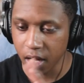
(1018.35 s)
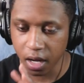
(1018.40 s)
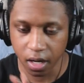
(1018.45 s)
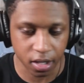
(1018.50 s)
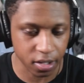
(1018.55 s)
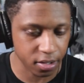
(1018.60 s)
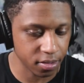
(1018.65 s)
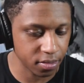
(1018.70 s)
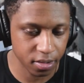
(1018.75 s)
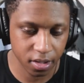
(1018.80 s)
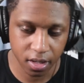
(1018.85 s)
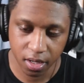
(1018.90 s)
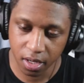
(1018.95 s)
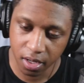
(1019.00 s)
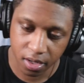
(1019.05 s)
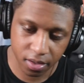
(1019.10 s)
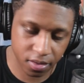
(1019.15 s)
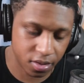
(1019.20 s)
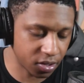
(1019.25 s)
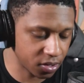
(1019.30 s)
Uh,
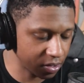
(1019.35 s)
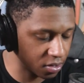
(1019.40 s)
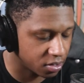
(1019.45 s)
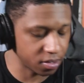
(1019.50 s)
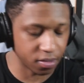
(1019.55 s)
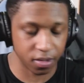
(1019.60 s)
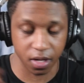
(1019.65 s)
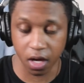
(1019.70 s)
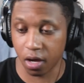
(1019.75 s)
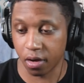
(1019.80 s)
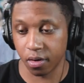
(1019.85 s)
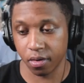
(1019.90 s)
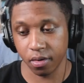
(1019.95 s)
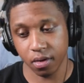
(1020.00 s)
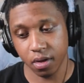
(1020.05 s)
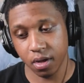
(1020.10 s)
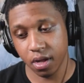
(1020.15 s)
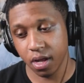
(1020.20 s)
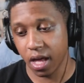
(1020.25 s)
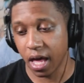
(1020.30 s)
yo,
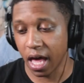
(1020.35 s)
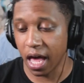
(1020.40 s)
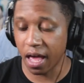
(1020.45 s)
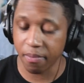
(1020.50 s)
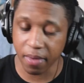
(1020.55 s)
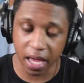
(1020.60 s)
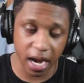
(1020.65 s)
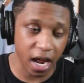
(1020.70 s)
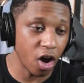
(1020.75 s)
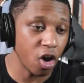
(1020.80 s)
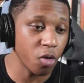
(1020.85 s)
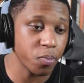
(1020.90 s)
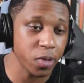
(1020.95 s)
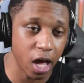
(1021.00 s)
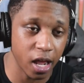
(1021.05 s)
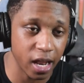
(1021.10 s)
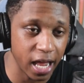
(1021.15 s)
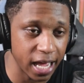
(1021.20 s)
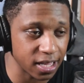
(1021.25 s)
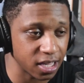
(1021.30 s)
Hey man, I hope
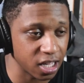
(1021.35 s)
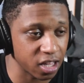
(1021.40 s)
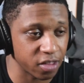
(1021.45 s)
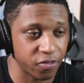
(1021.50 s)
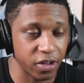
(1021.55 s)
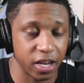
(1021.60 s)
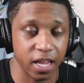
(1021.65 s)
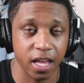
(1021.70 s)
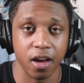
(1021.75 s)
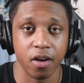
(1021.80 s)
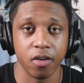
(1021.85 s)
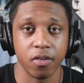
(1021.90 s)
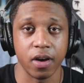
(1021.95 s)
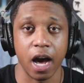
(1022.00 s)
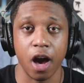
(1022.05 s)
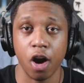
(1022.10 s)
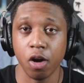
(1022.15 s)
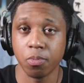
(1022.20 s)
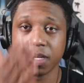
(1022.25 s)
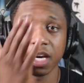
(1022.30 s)
y'all like this video.
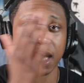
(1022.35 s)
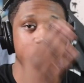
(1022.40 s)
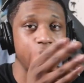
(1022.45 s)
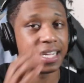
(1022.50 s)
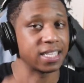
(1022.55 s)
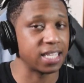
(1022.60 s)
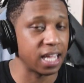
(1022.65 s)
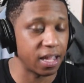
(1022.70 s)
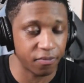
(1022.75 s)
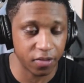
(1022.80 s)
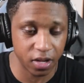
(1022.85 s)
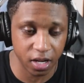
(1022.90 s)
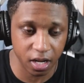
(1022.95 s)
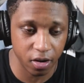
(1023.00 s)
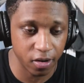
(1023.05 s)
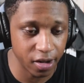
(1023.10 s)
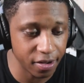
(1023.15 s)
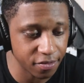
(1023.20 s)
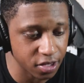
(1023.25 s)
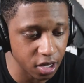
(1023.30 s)
I hope y'all like that
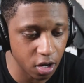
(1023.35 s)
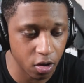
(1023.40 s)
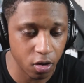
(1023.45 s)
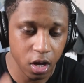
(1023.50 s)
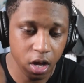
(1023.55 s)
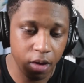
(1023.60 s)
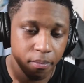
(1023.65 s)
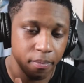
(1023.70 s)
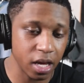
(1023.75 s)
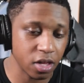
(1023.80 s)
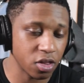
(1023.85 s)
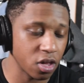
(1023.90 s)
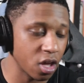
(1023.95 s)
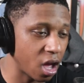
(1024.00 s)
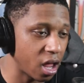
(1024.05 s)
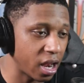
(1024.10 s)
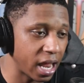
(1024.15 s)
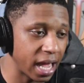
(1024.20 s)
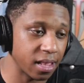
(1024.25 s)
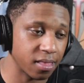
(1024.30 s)
video. If so, make sure
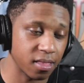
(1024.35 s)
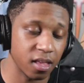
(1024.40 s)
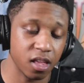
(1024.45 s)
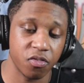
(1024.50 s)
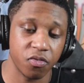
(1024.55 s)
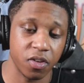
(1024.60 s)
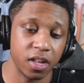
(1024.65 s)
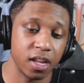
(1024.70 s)
y'all like this